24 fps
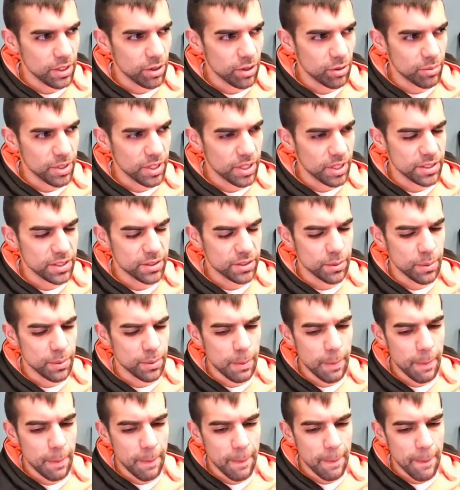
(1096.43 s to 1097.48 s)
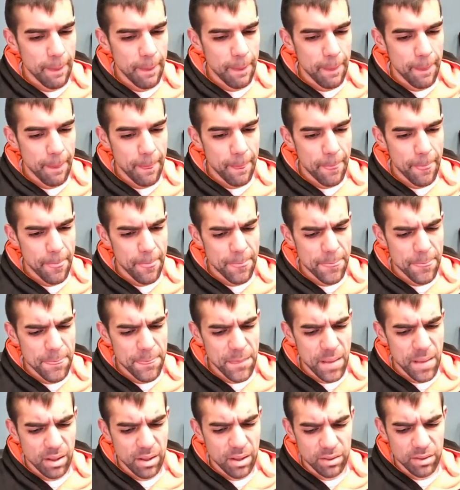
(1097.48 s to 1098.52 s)
Because
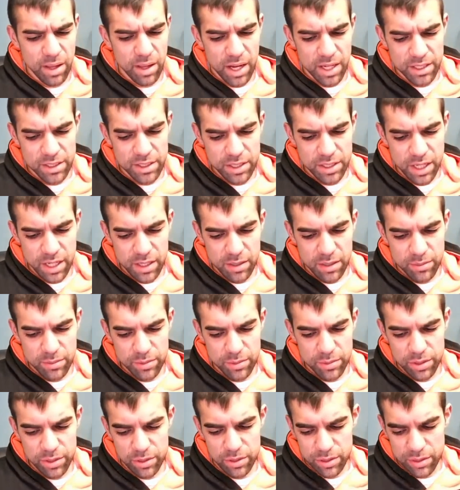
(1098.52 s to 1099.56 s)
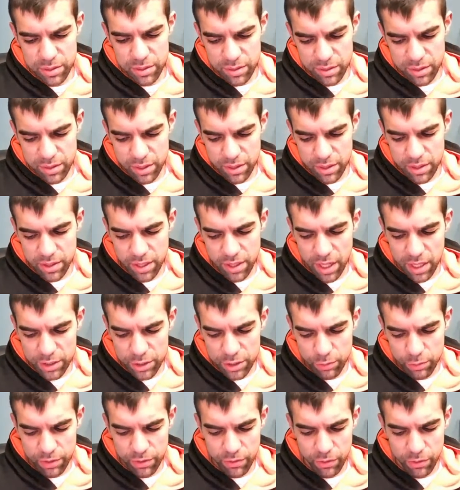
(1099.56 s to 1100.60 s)
a lot of times the
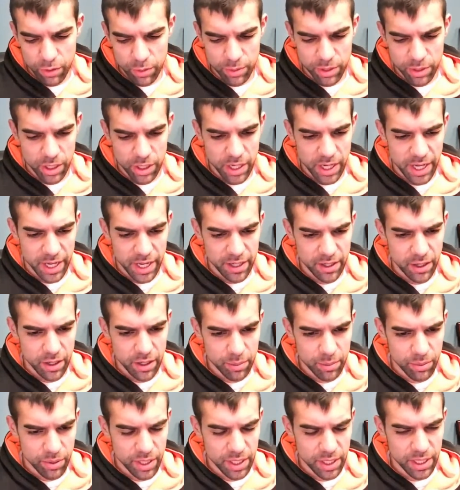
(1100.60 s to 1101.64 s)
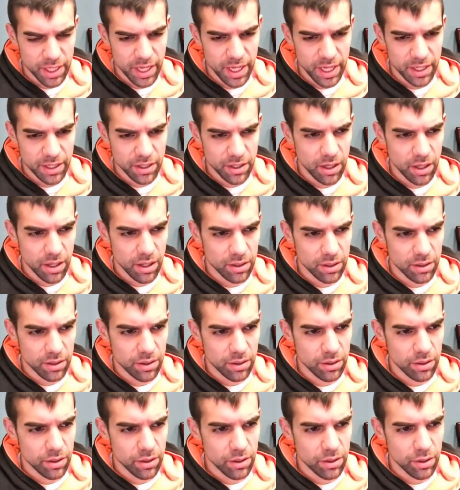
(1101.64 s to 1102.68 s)
thoughts we form in our head are predicated on,
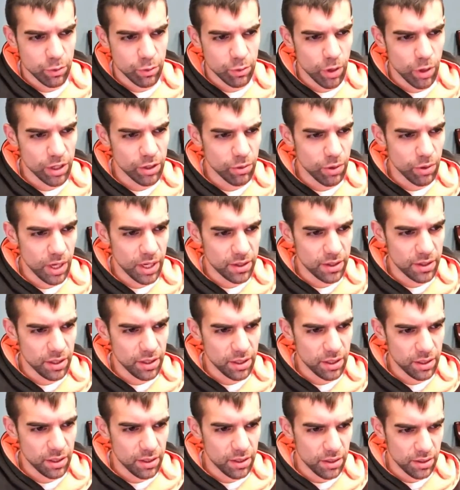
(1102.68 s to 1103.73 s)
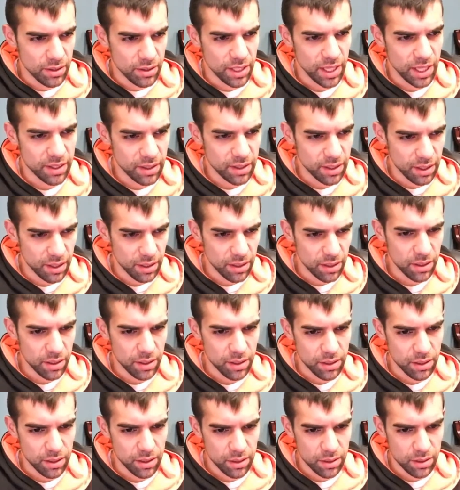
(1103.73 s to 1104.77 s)
what do I think they think
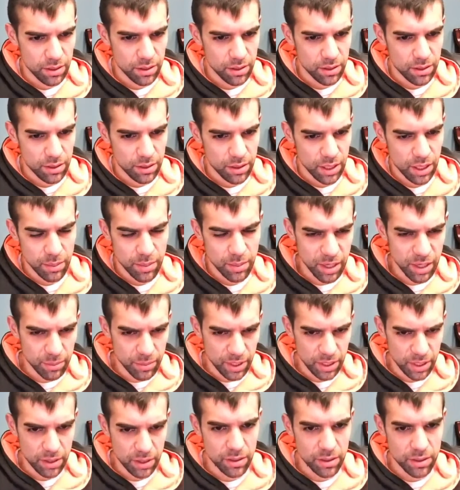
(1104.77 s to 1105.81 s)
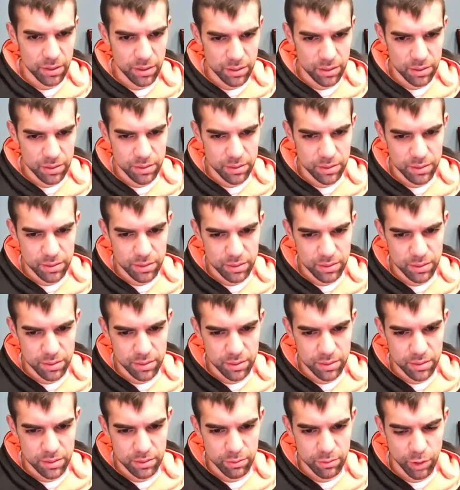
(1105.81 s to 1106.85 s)
about me?
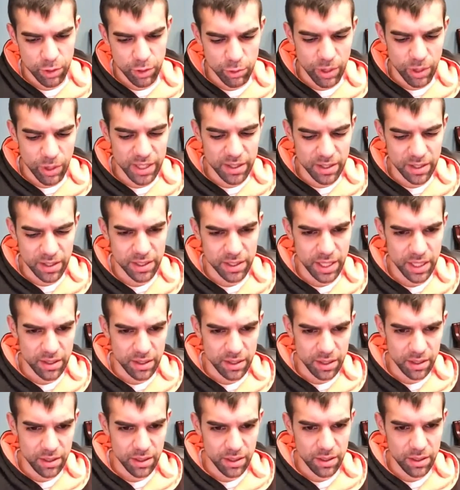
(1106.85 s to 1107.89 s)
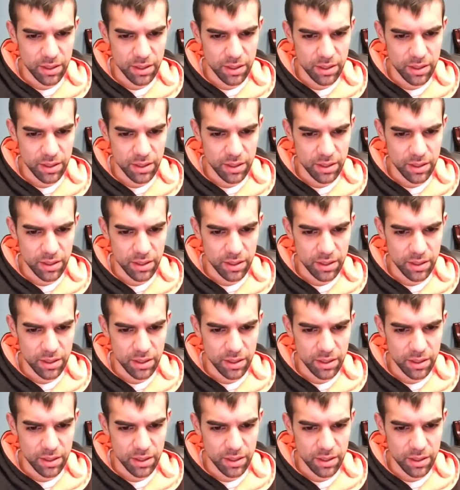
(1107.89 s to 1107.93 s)
What do I think they think?